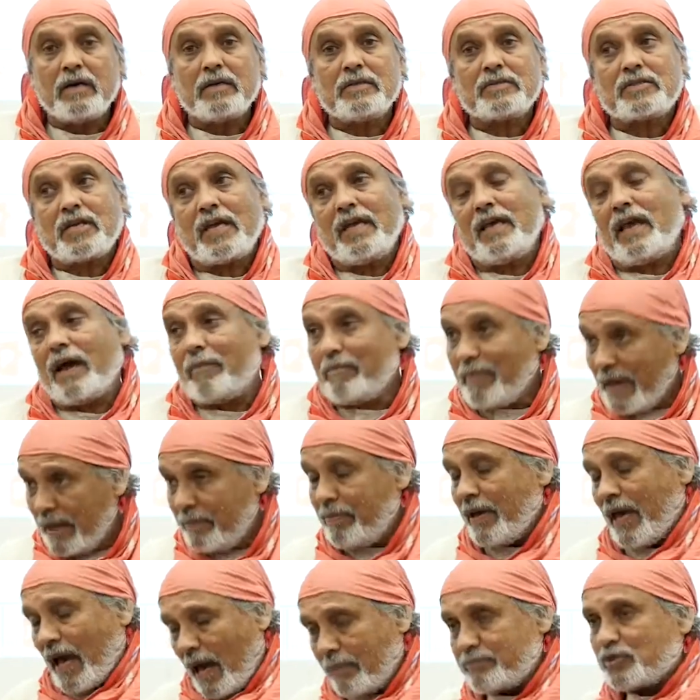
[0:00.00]
See,
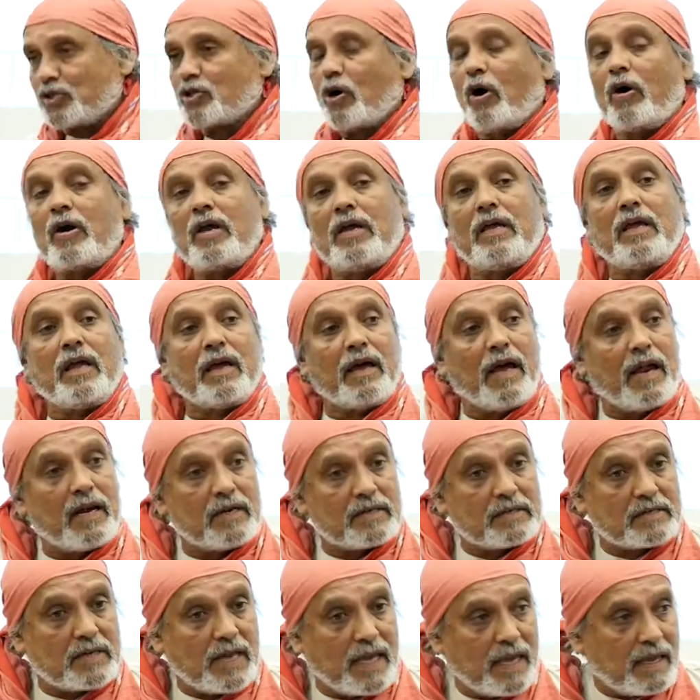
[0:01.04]
maybe, I'm sorry,
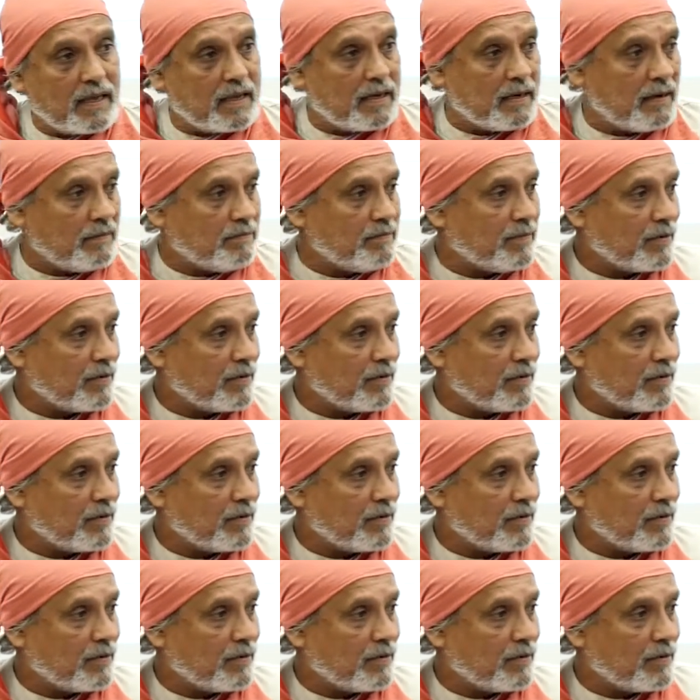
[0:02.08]
I'll take,